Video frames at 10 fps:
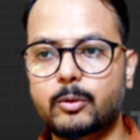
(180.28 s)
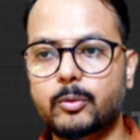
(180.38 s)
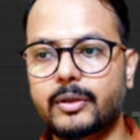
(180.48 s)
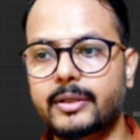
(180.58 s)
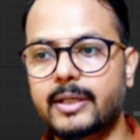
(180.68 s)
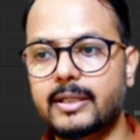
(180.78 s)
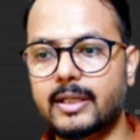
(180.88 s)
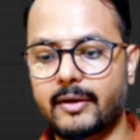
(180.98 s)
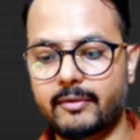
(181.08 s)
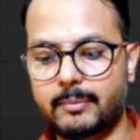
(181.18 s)
28 i
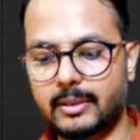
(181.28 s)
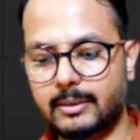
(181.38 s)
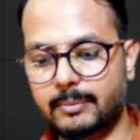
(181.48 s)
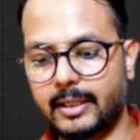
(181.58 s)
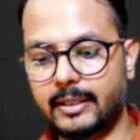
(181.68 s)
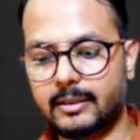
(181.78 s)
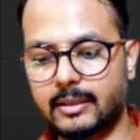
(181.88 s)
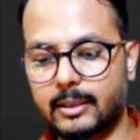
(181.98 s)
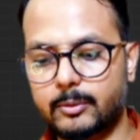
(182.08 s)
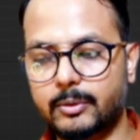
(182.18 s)
will multiply it
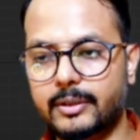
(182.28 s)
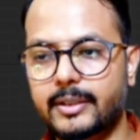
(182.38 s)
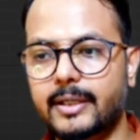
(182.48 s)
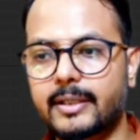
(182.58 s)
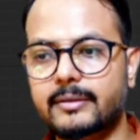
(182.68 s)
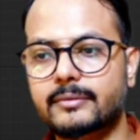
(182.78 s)
like 28